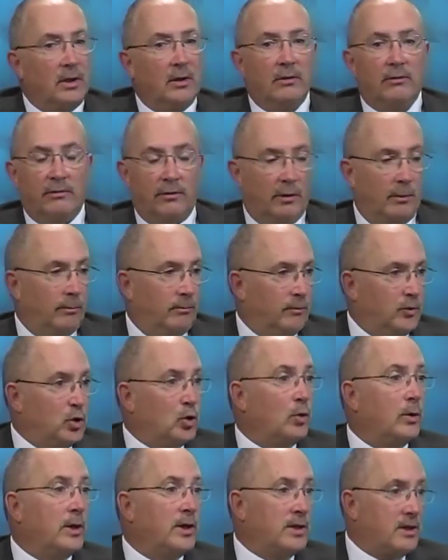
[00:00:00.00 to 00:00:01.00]
from
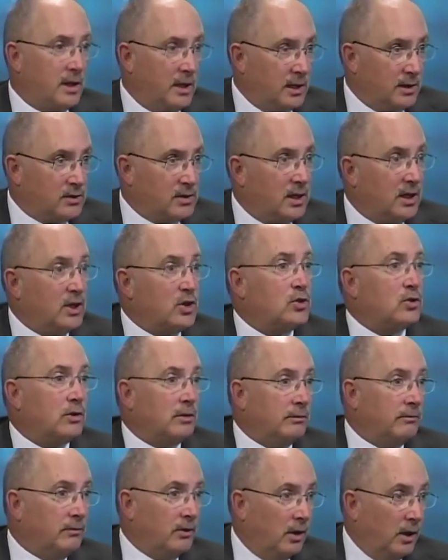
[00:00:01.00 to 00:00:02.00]
doing things that he
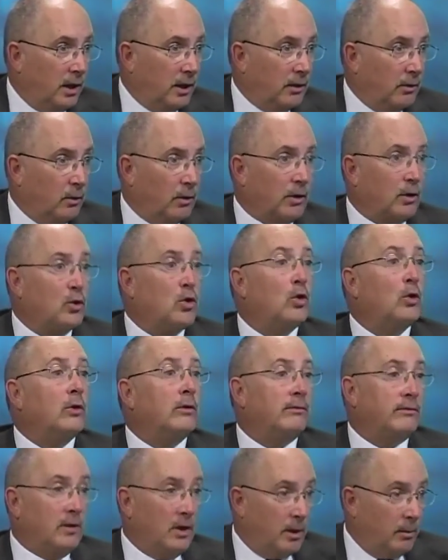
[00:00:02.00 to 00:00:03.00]
should have done or could
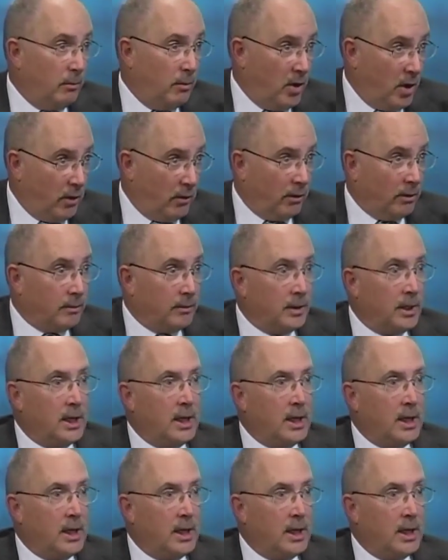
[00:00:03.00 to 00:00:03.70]
have done better.